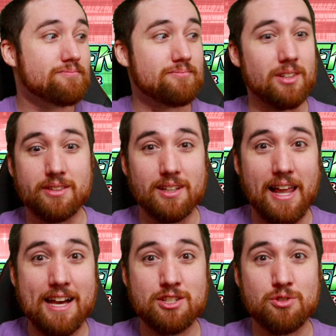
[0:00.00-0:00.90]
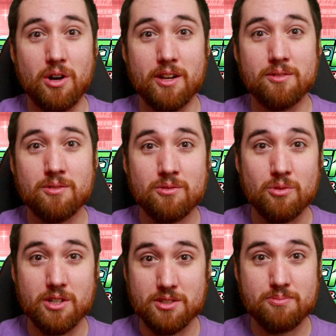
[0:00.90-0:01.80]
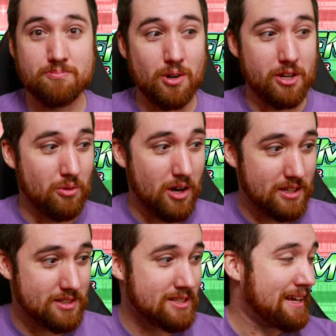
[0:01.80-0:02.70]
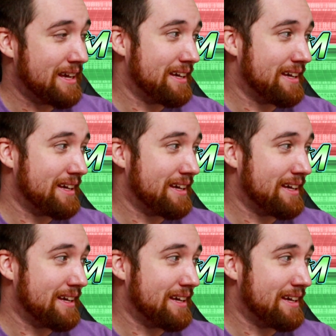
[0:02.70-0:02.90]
the last one was what it was,